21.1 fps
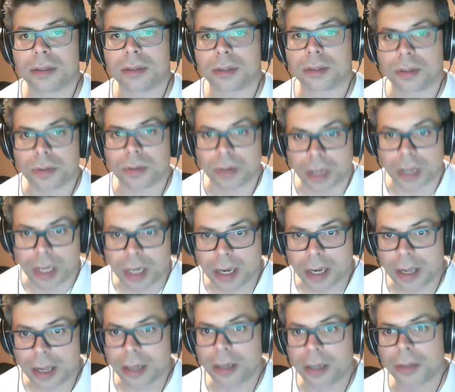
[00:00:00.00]
So you
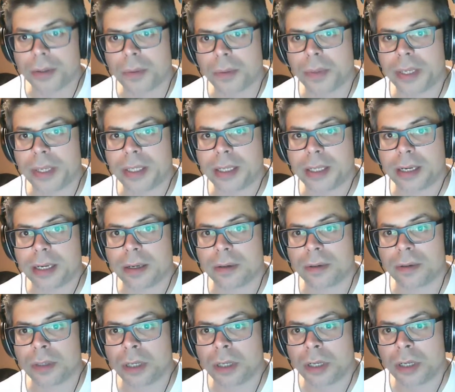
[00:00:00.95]
inhale on the way
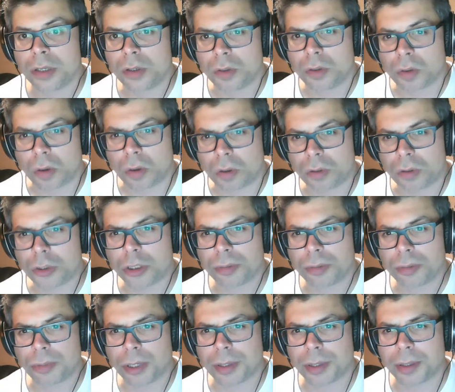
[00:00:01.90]
down, you hold your
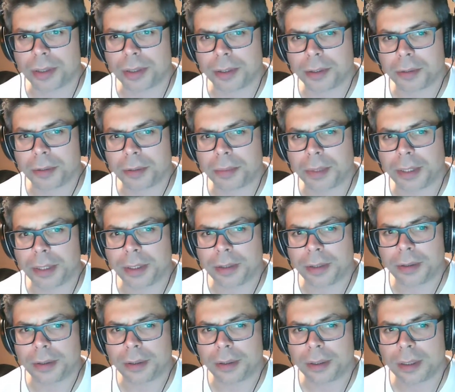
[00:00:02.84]
breath a little bit,
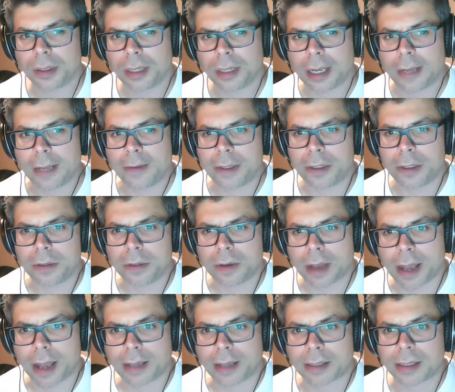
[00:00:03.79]
and then you
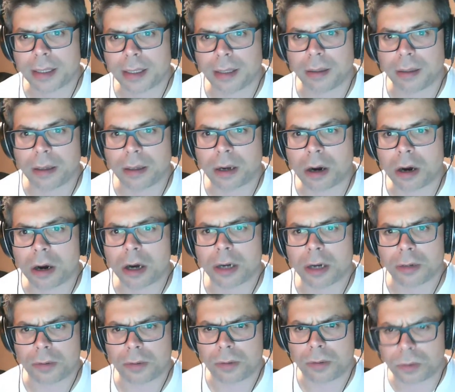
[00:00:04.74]
exhale
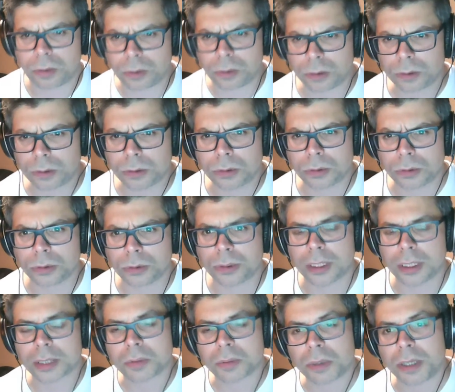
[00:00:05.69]
hard.
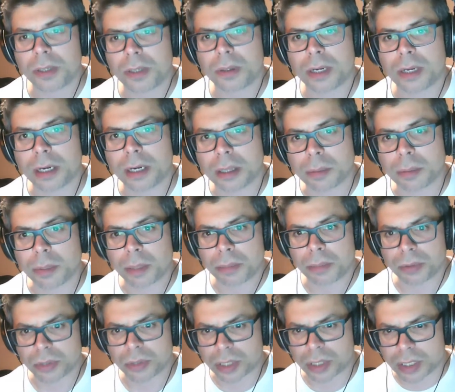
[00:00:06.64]
That's where you hear the
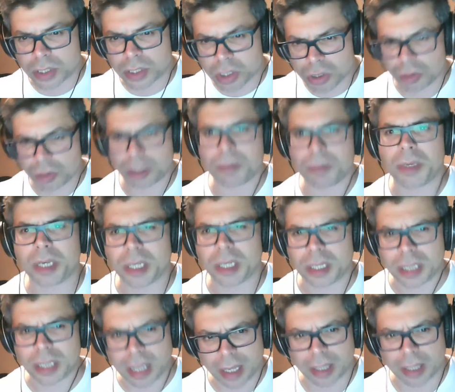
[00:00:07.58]
people like screaming
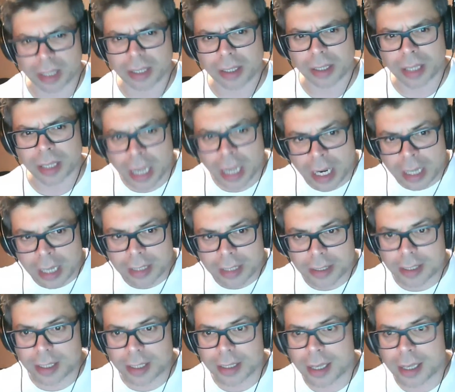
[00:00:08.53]
and yelling
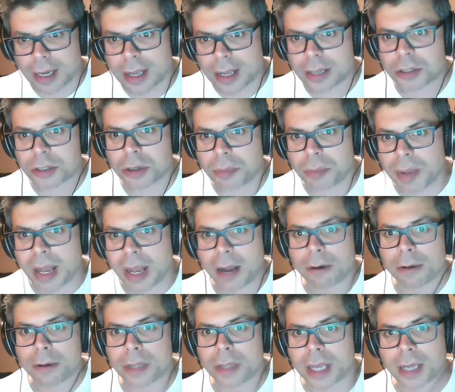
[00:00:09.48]
to get that extra
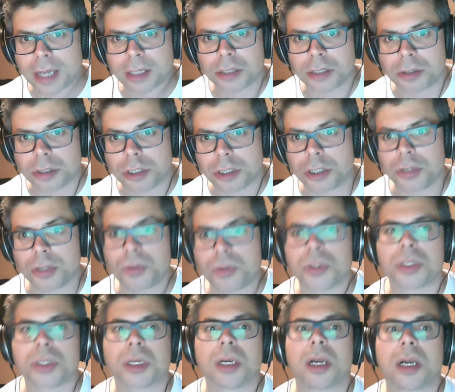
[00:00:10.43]
power, the extra
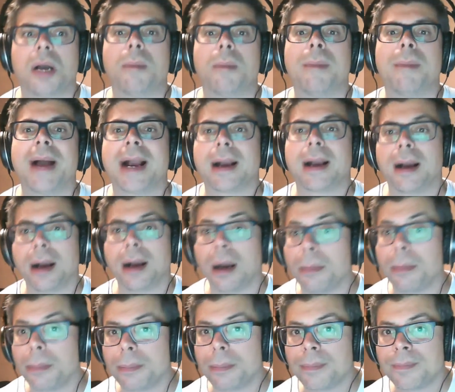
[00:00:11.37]
juice to come back up.